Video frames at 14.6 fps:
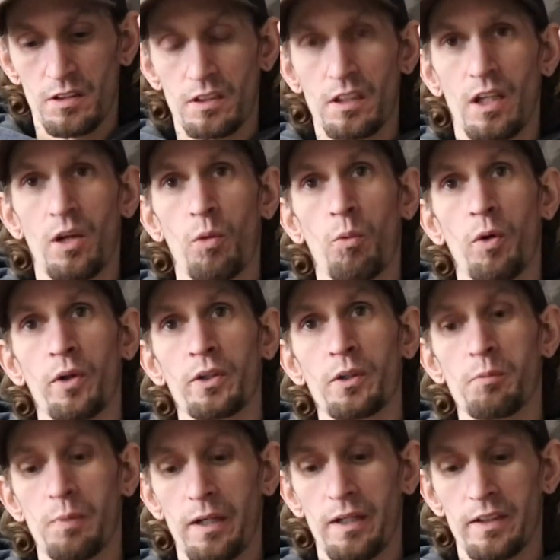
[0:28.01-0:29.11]
kind of
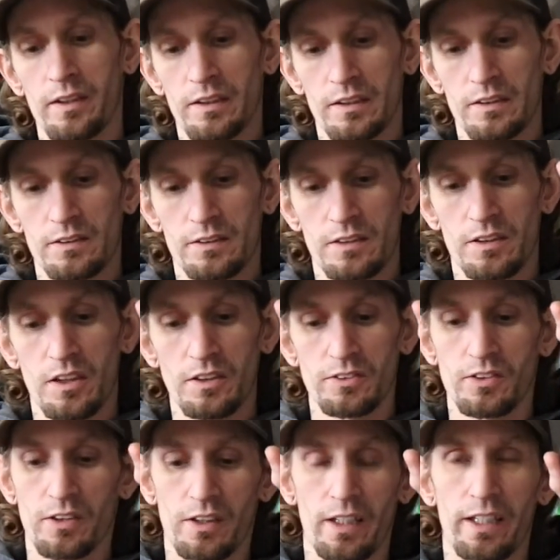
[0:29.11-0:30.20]
wonder about it because it does
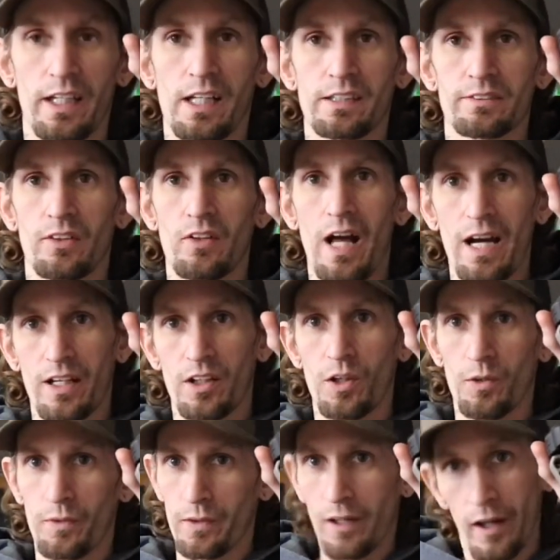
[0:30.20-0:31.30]
look like it has a lot
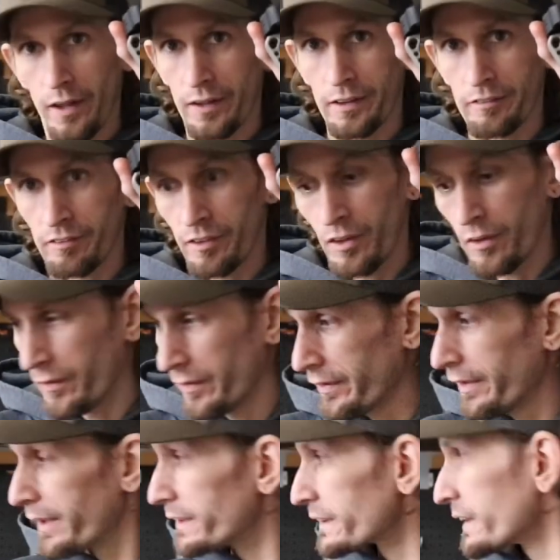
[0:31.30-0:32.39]
going on even though it
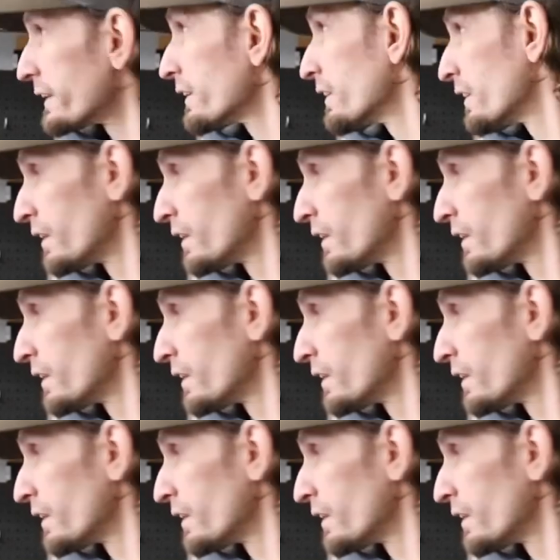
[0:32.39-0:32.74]
doesn't.